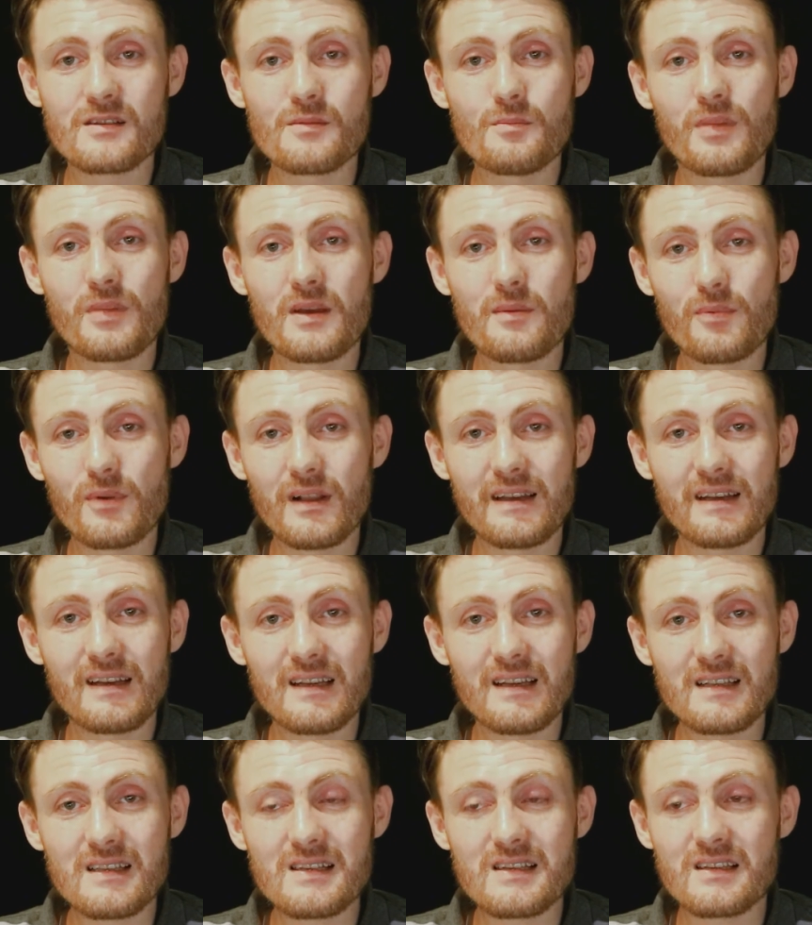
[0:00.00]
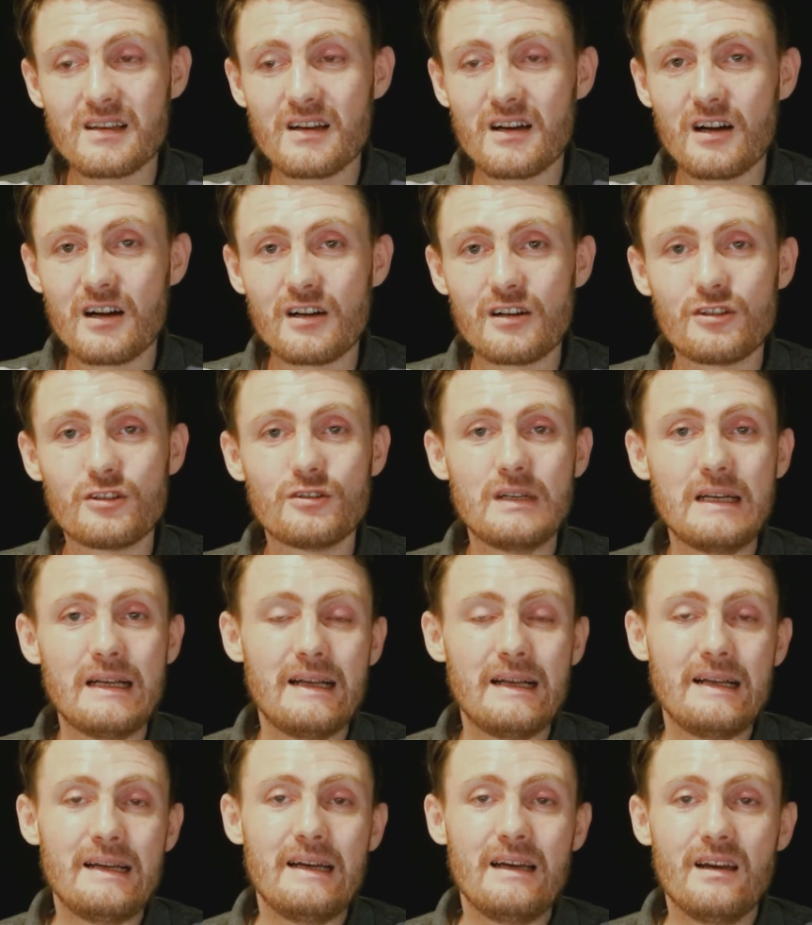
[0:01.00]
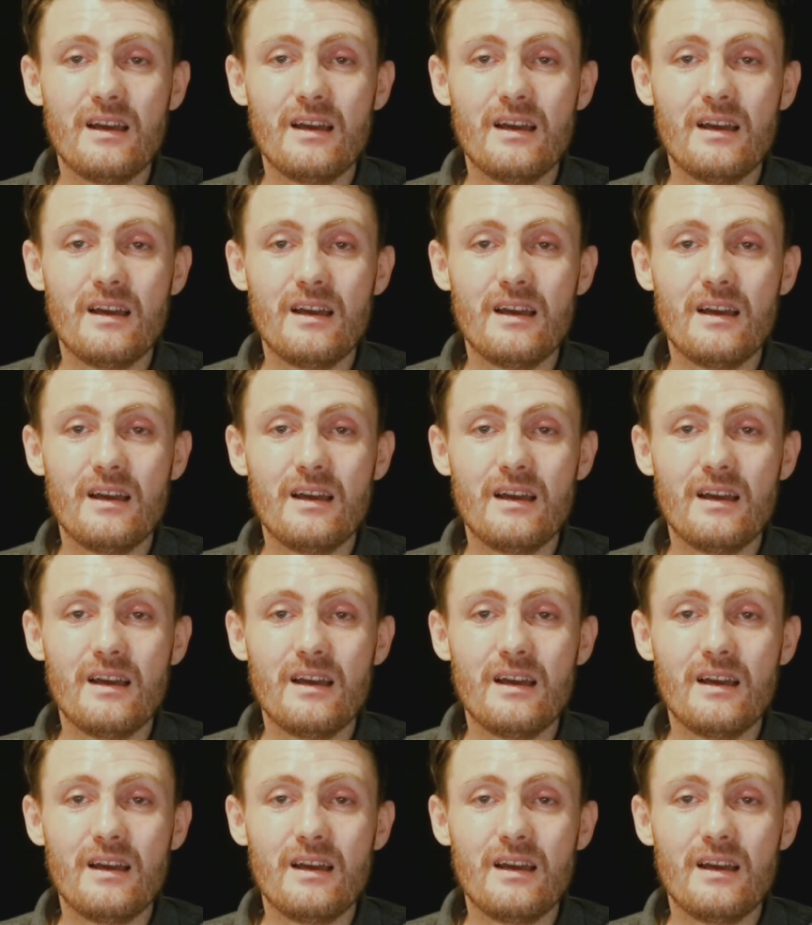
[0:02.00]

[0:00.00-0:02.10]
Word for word: awesome people in it. So,